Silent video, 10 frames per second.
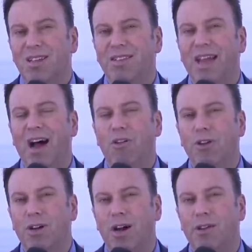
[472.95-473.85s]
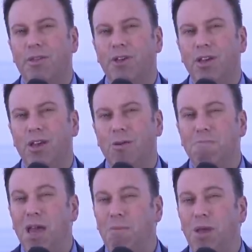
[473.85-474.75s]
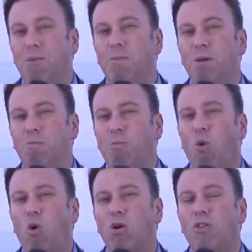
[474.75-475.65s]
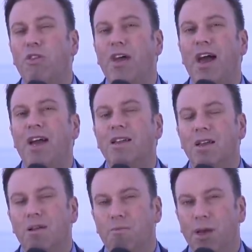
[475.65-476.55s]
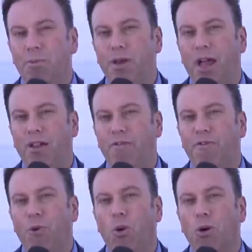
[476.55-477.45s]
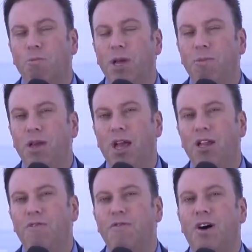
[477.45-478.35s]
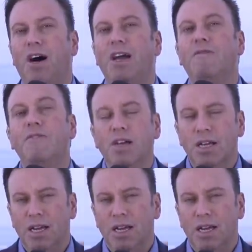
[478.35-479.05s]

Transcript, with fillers: Now they're kind of thinking maybe a bit more than that, maybe eighty-four, maybe eighty-five,